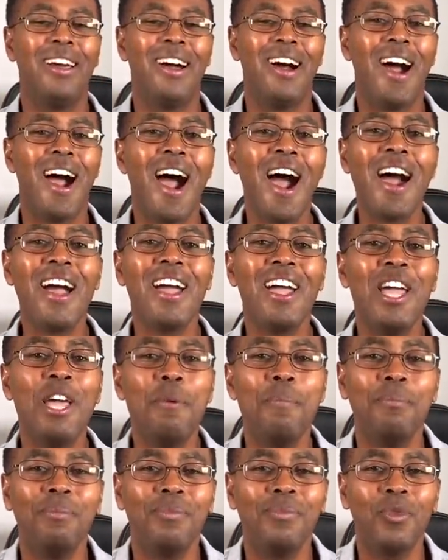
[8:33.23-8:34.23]
Hug
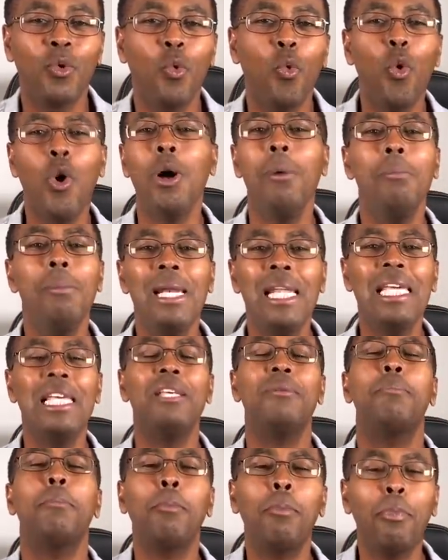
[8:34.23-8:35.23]
him
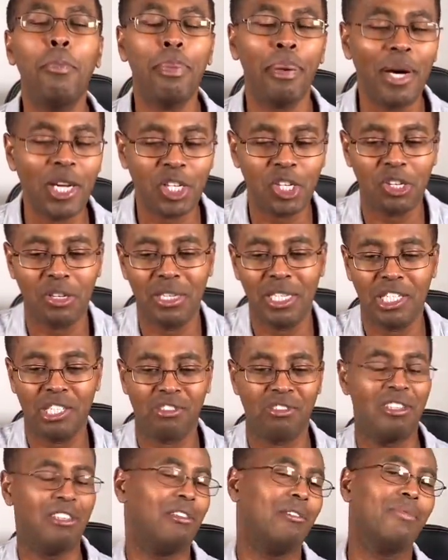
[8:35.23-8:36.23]
warmly,
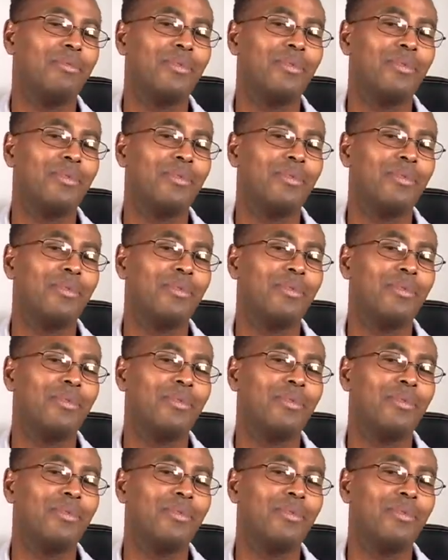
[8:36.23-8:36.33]
passionately.